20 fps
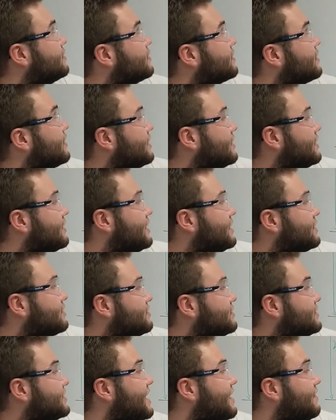nuclei and
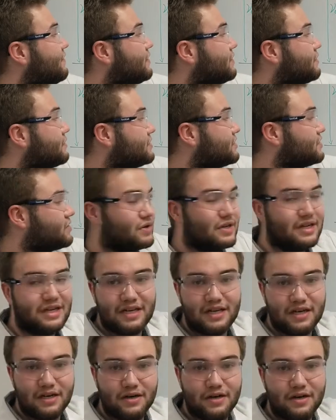electrons, F equals 3
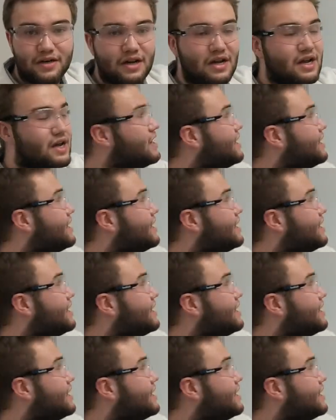here,